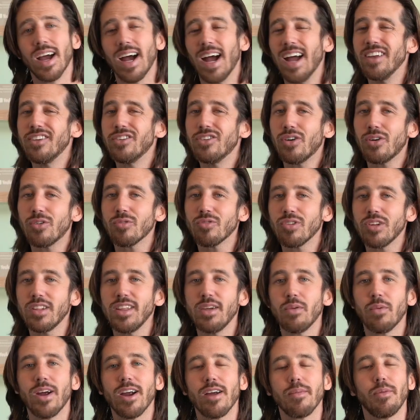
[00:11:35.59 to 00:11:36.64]
I don't
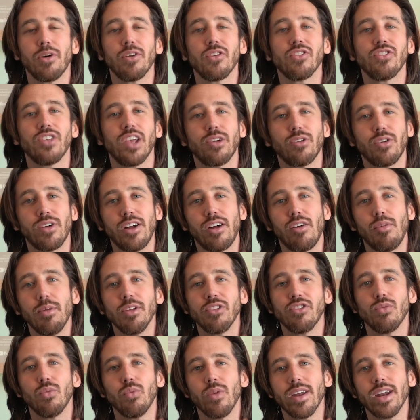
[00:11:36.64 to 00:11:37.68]
really wear motorcycle
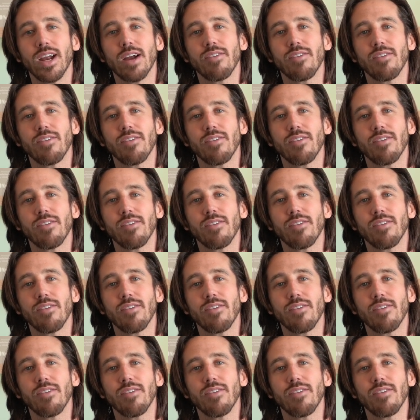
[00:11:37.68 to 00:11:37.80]
helmets when